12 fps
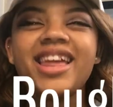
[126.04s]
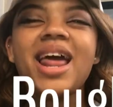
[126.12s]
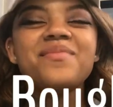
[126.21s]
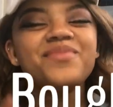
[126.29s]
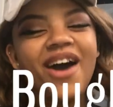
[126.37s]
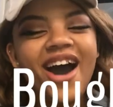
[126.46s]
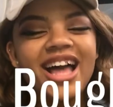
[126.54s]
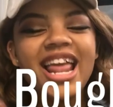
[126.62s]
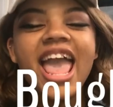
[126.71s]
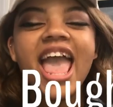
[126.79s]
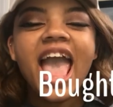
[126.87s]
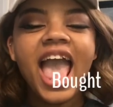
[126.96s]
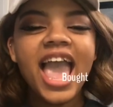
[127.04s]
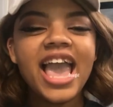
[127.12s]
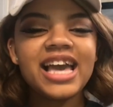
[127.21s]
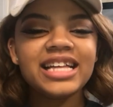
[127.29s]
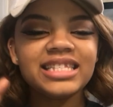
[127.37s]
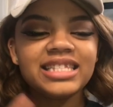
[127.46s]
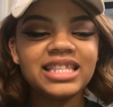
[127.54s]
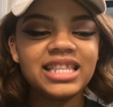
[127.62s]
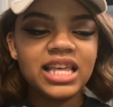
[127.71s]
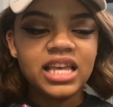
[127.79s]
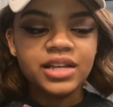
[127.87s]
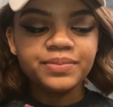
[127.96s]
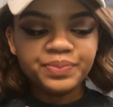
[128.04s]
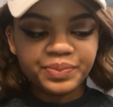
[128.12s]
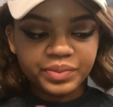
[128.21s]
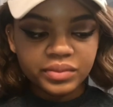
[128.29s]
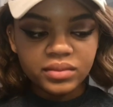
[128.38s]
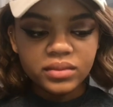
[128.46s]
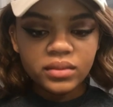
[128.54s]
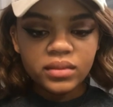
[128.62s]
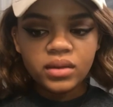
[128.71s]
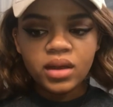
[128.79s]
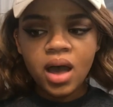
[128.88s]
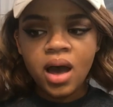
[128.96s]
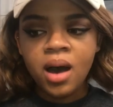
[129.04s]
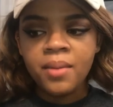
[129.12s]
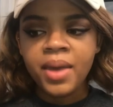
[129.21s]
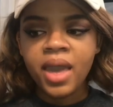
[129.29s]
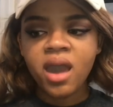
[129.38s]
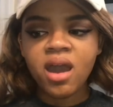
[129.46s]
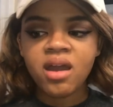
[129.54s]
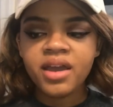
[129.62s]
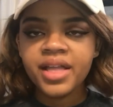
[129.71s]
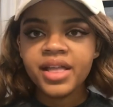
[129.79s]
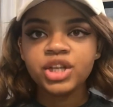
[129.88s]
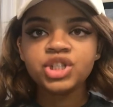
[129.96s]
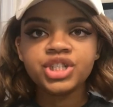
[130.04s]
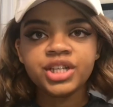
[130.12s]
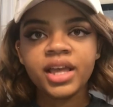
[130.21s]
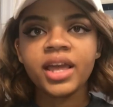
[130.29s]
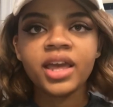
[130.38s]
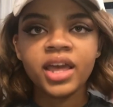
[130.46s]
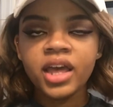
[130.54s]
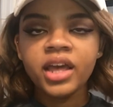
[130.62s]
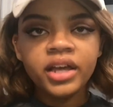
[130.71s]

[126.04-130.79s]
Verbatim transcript: that I bought and the um, hair conditioning